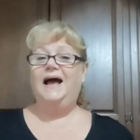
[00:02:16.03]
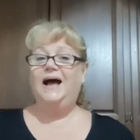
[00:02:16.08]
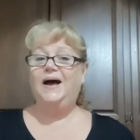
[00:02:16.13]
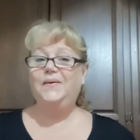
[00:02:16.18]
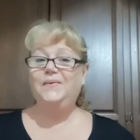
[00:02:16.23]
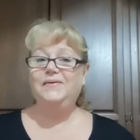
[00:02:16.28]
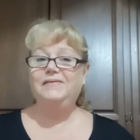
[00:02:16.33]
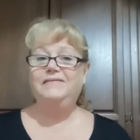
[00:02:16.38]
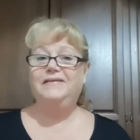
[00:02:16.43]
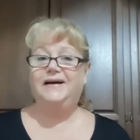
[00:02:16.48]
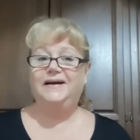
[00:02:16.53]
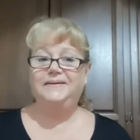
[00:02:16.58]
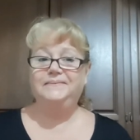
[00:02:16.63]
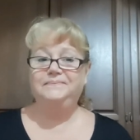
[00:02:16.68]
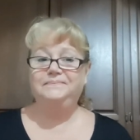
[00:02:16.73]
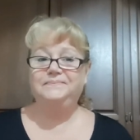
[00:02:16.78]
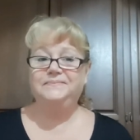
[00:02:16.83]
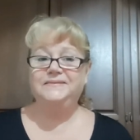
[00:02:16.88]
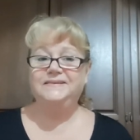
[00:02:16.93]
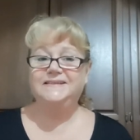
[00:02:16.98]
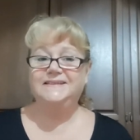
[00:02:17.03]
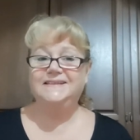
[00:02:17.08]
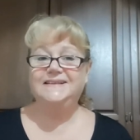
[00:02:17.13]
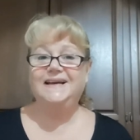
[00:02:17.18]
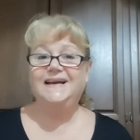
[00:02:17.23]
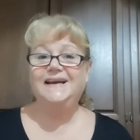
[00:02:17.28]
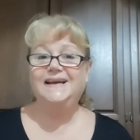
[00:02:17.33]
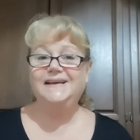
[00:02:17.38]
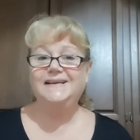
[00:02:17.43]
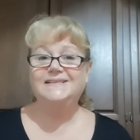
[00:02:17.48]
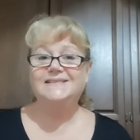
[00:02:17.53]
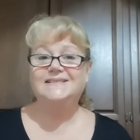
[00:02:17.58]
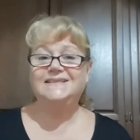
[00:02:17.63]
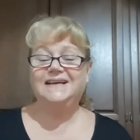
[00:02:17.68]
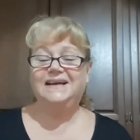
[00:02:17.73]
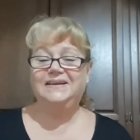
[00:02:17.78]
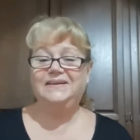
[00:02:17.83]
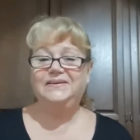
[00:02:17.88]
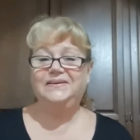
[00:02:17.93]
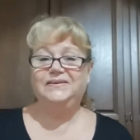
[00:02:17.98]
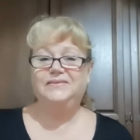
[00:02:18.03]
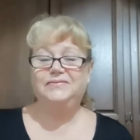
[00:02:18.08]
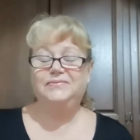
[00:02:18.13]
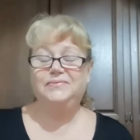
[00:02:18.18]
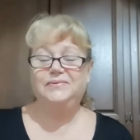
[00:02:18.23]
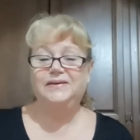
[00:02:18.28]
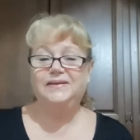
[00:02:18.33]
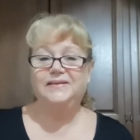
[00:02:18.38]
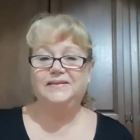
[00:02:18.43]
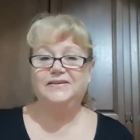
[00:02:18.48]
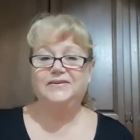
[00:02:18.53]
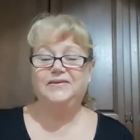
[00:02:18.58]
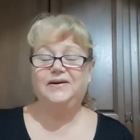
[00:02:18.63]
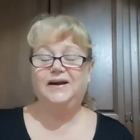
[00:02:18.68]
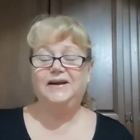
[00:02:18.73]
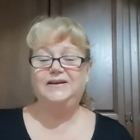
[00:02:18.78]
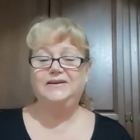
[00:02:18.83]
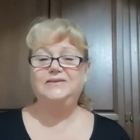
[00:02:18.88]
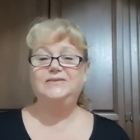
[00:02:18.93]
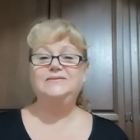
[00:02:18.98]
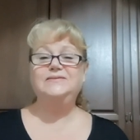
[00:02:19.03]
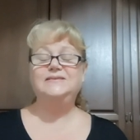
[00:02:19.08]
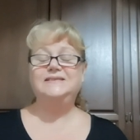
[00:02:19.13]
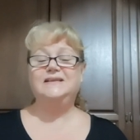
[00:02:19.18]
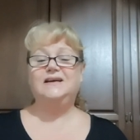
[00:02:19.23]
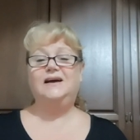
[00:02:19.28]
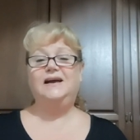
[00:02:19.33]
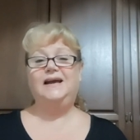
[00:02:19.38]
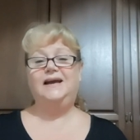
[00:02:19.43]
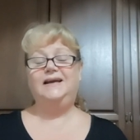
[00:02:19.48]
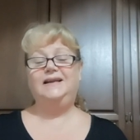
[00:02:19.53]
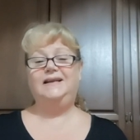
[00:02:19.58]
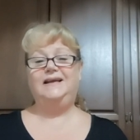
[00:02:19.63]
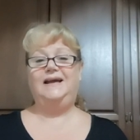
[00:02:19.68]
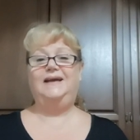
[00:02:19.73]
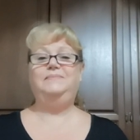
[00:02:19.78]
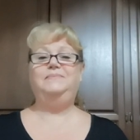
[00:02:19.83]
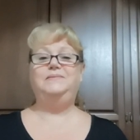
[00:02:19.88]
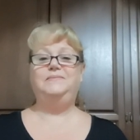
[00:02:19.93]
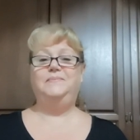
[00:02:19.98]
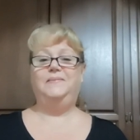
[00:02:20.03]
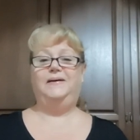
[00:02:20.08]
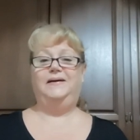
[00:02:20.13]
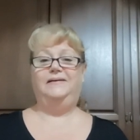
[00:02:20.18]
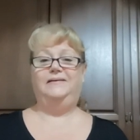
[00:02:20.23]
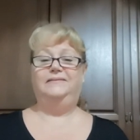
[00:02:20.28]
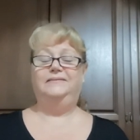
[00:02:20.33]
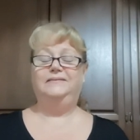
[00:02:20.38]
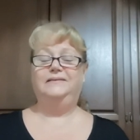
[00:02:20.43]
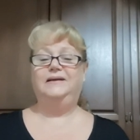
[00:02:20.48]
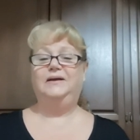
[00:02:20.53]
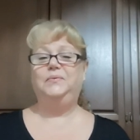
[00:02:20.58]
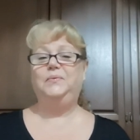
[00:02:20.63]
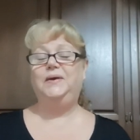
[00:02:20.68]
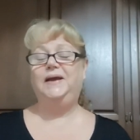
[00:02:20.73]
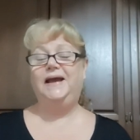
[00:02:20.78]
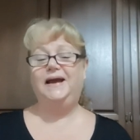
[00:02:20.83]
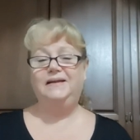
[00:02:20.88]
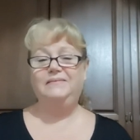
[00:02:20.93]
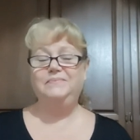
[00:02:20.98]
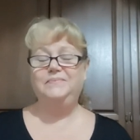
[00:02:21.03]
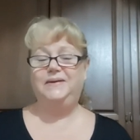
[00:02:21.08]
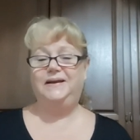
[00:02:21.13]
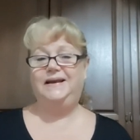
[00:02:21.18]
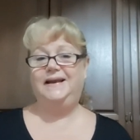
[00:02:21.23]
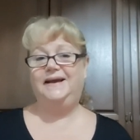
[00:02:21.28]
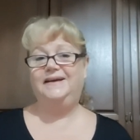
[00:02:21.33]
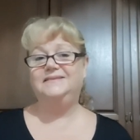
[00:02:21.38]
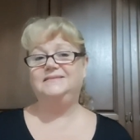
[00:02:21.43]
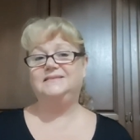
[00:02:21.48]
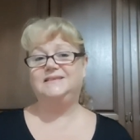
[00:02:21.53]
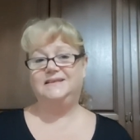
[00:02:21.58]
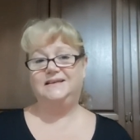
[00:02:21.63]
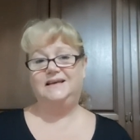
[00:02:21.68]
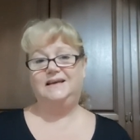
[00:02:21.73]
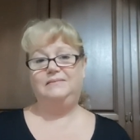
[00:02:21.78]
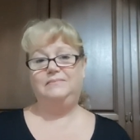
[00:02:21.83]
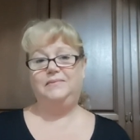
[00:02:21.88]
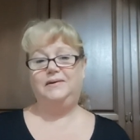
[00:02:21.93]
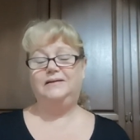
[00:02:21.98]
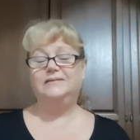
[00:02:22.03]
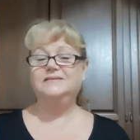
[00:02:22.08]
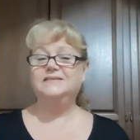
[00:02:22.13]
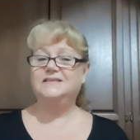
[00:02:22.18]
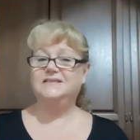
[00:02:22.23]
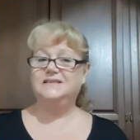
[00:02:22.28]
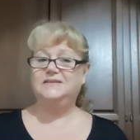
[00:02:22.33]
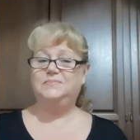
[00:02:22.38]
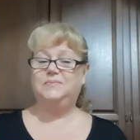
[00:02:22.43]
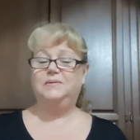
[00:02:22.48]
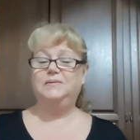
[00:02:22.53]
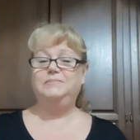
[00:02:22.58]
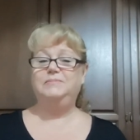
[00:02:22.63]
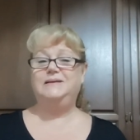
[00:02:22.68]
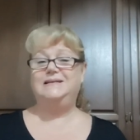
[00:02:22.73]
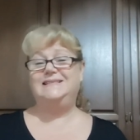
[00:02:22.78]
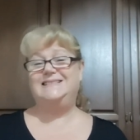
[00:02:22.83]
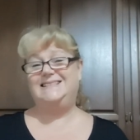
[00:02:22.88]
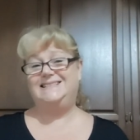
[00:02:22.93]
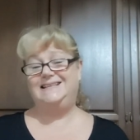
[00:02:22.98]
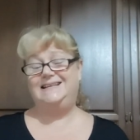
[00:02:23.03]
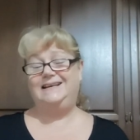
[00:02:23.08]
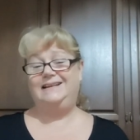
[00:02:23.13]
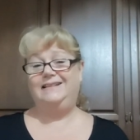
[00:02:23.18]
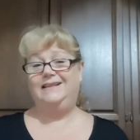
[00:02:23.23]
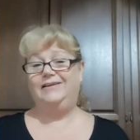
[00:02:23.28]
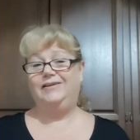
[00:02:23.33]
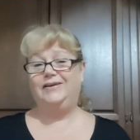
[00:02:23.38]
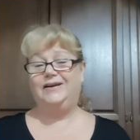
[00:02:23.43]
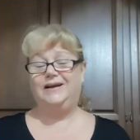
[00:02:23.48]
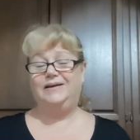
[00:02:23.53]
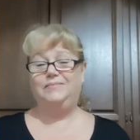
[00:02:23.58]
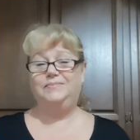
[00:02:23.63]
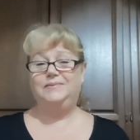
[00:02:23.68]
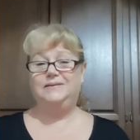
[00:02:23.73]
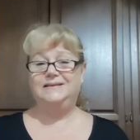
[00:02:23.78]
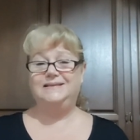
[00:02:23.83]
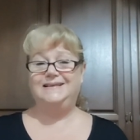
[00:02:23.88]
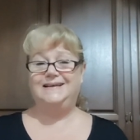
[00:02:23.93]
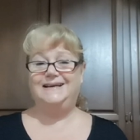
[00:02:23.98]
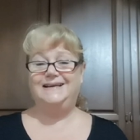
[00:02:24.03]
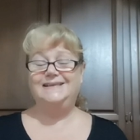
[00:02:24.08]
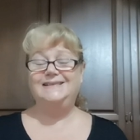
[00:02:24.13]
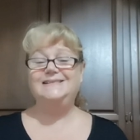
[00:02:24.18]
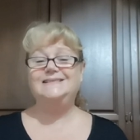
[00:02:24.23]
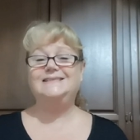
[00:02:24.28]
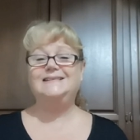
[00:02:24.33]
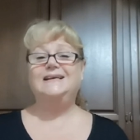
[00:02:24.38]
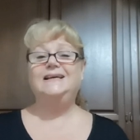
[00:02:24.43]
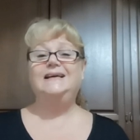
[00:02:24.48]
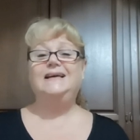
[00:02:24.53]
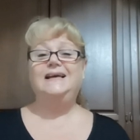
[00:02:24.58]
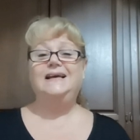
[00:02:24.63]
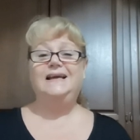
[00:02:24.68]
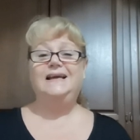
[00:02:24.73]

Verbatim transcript: However, today started off with great news. I had Happy Mail. We hadn't been out to get mail, so it's probably been sitting there a couple of days